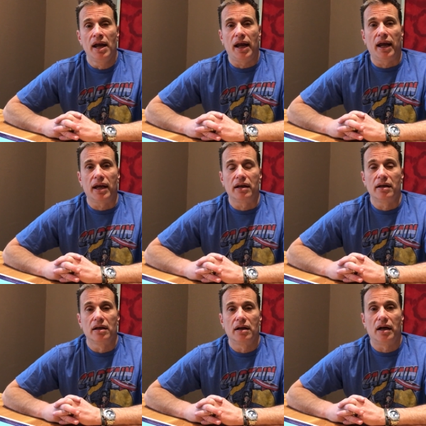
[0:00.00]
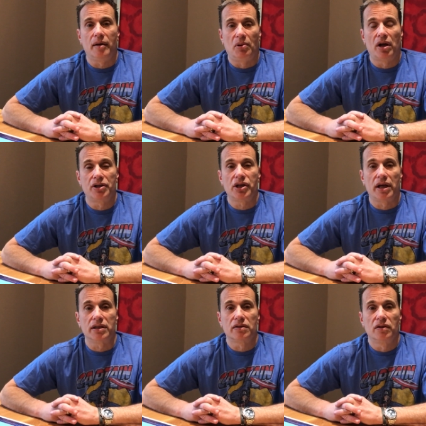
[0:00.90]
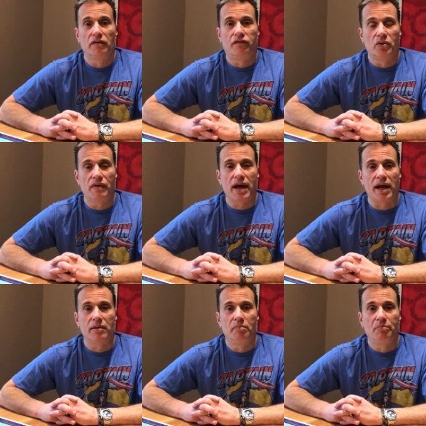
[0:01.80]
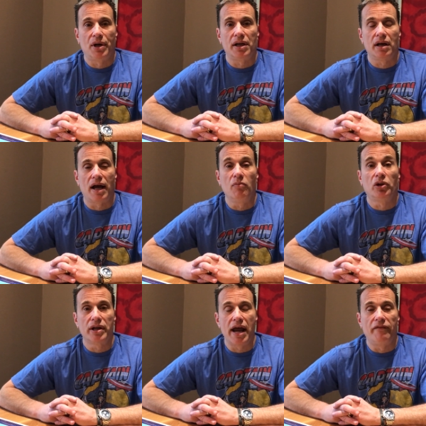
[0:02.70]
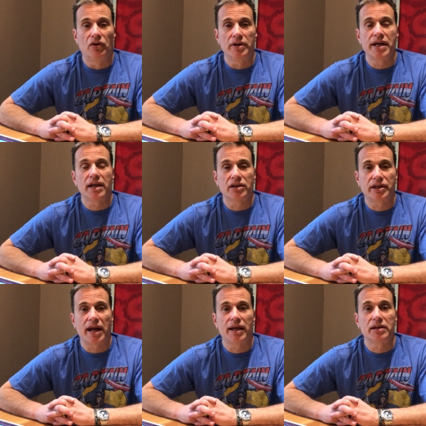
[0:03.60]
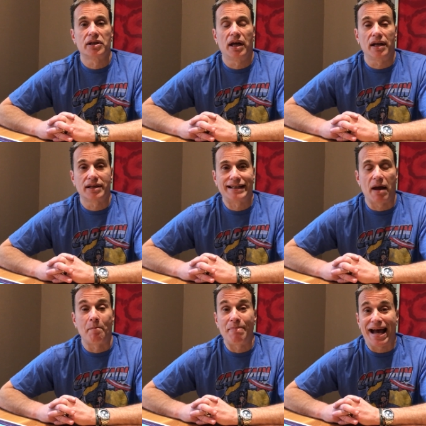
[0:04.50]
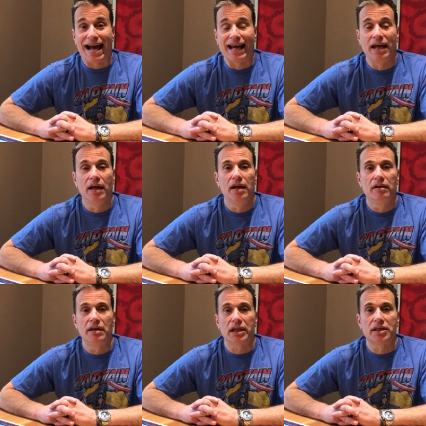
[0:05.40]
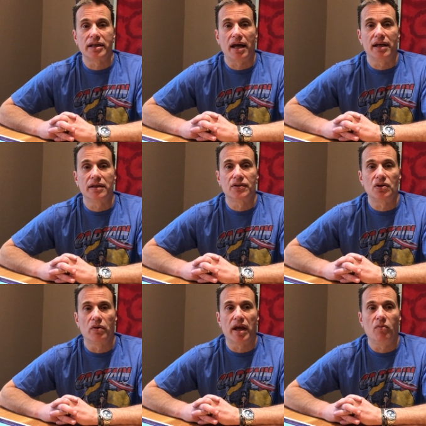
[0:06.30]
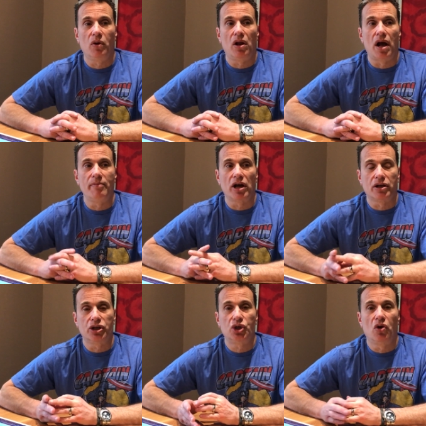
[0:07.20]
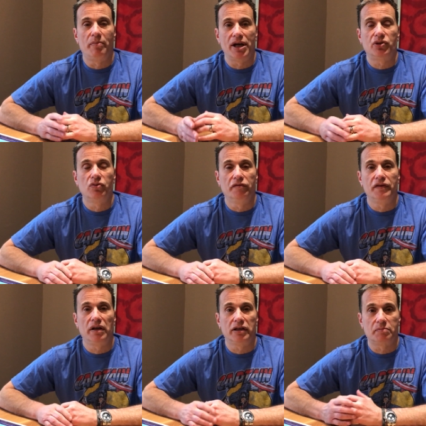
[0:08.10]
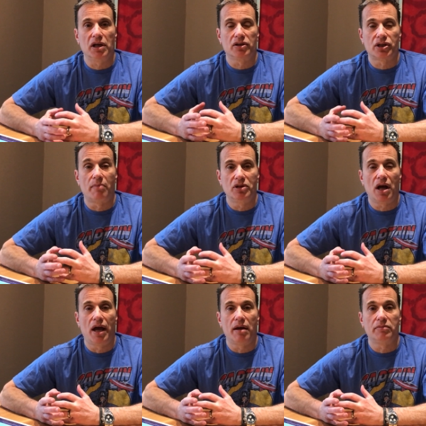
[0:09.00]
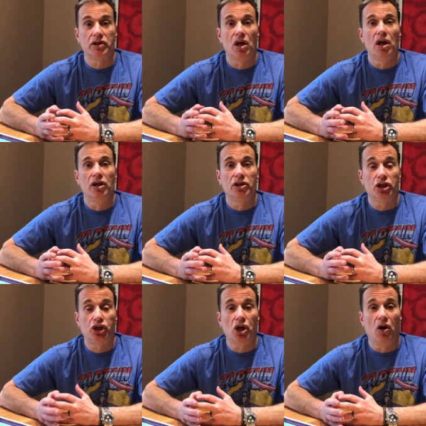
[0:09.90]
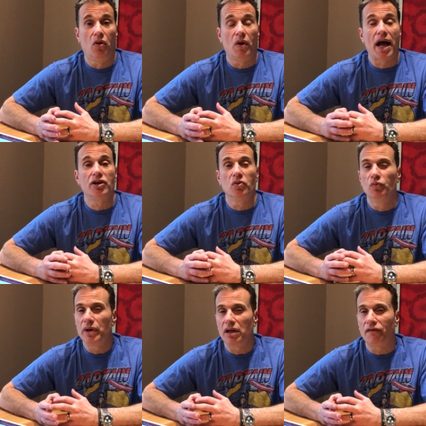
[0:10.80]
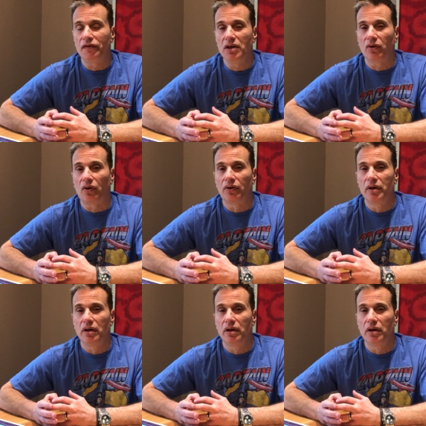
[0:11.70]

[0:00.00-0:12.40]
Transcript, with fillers: and I apologize for that. But I will never take a stance and a step back that says, okay, well, I'm not going to show my true feelings. Because sometimes to show how you really feel,